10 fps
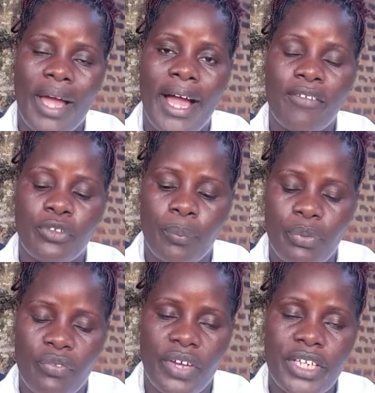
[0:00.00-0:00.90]
I have to
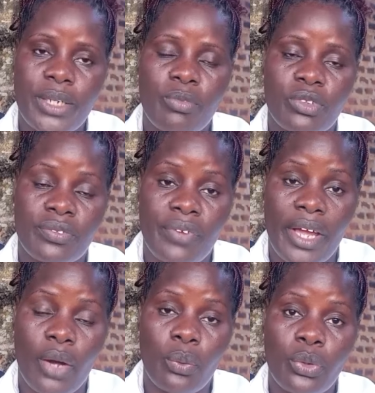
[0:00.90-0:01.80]
provide him with
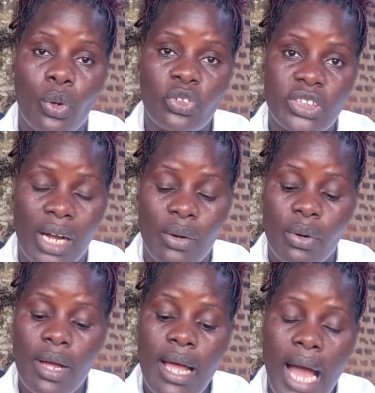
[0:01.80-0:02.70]
firewood or
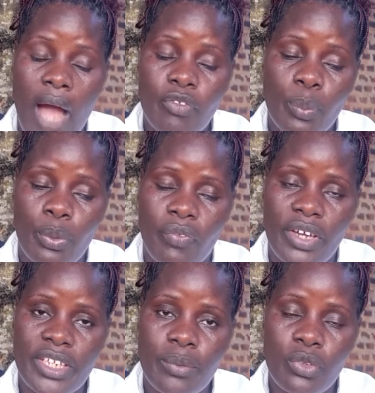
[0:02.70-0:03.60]
charcoal. I have to
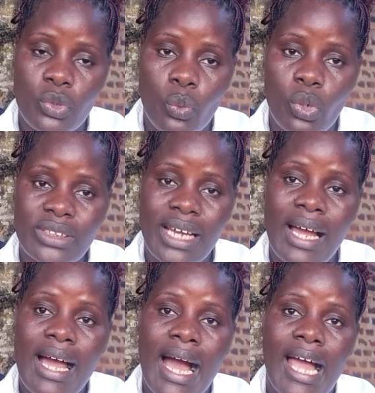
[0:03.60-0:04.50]
provide him with
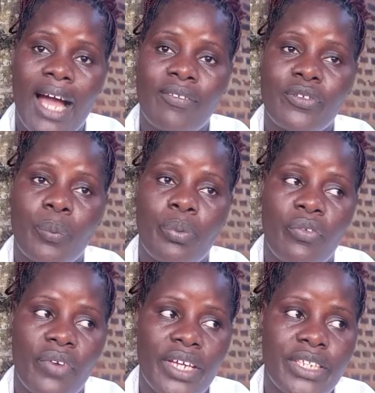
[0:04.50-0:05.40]
water. I have to
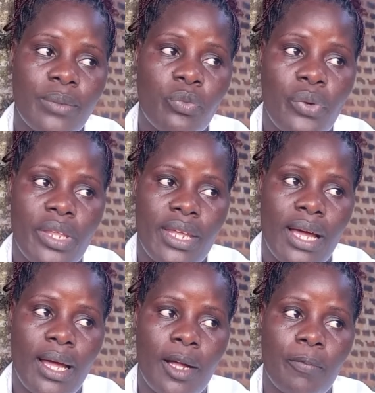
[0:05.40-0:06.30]
provide him with
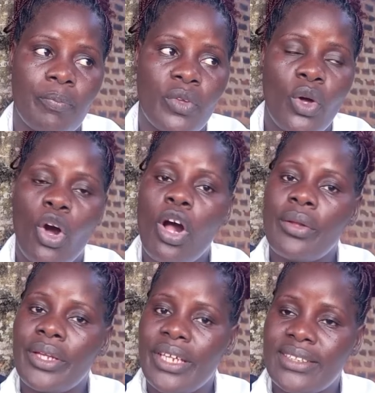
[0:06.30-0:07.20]

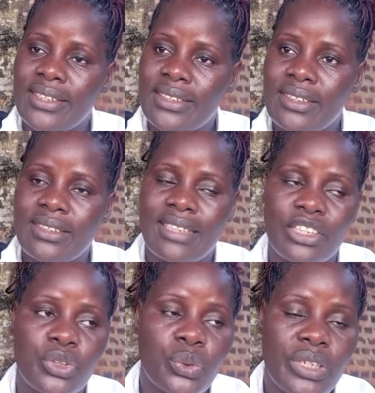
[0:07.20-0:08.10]
all the necessities
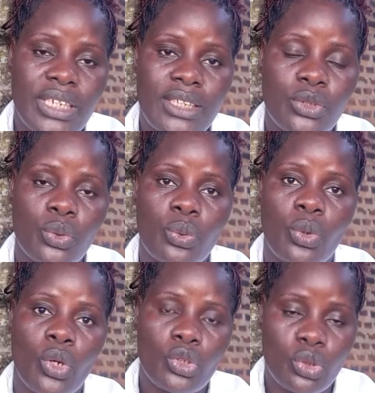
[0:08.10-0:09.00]
that you need to
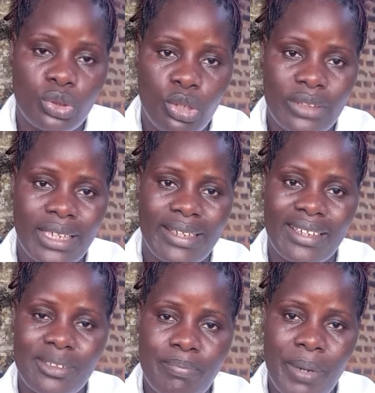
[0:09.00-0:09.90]
slaughter
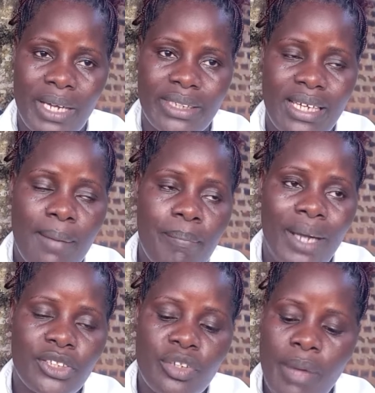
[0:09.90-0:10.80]
that bird.
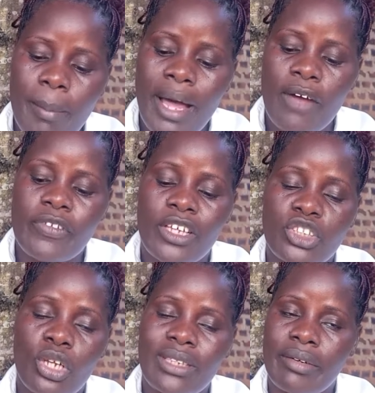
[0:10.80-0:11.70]
But remember, after
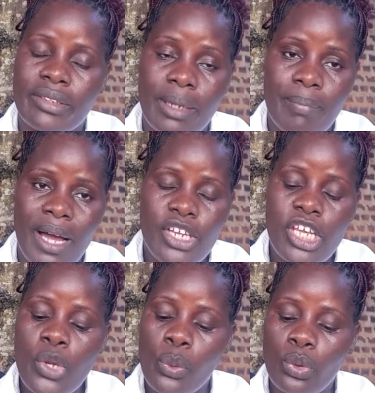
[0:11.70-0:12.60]
slaughtering the bird,
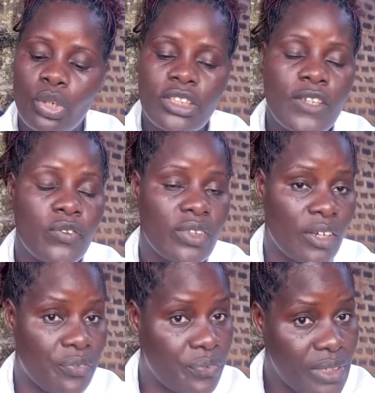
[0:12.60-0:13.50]
he will not give you
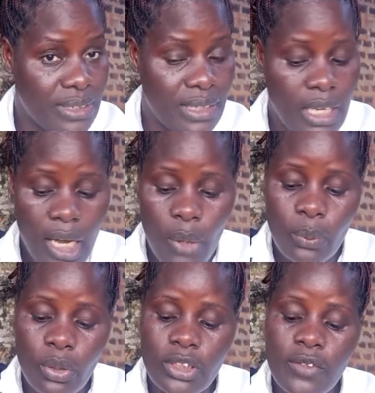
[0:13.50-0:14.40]
the feet, he
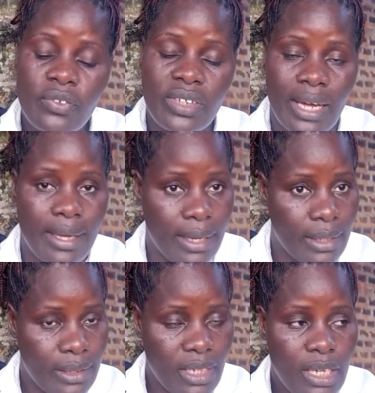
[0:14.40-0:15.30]
will not give you the
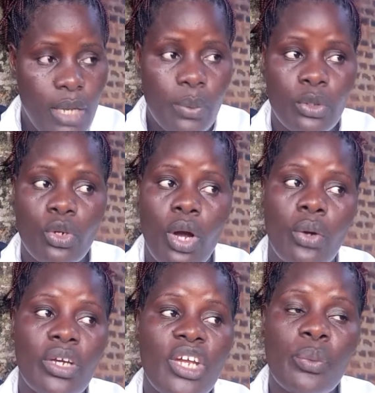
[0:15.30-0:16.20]
head, he will
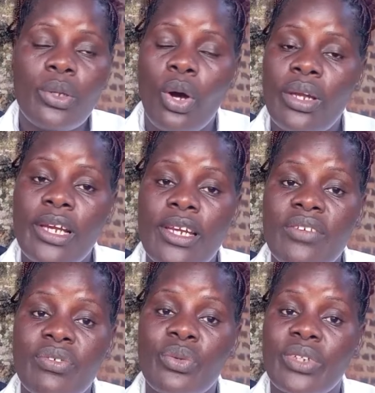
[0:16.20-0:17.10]
only
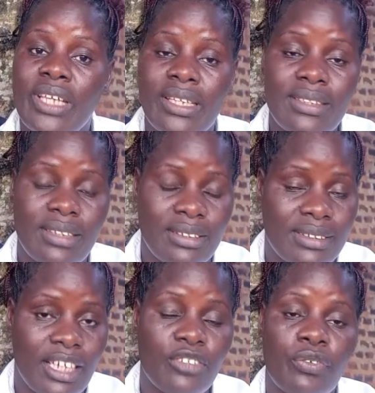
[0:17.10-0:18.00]
leave you with the
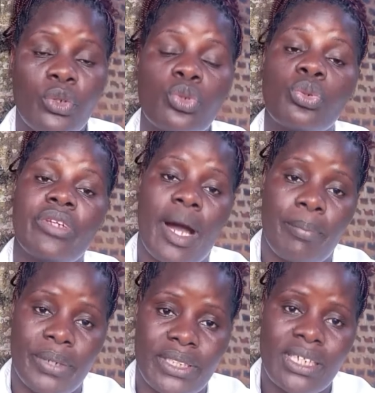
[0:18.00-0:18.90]
intestine for you to
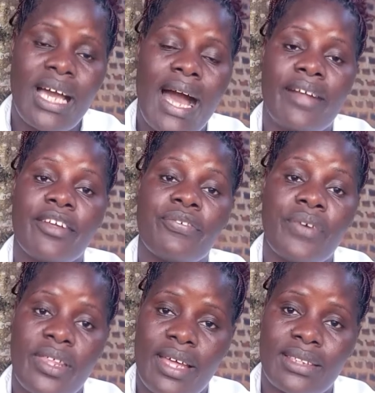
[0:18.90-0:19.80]
dump it, and the
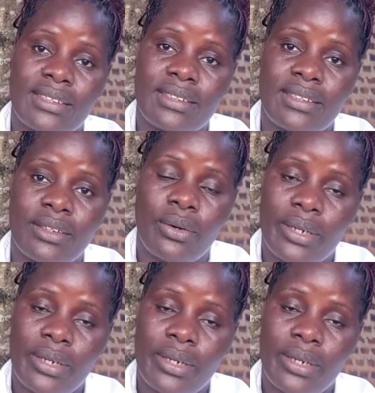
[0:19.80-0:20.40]
feathers.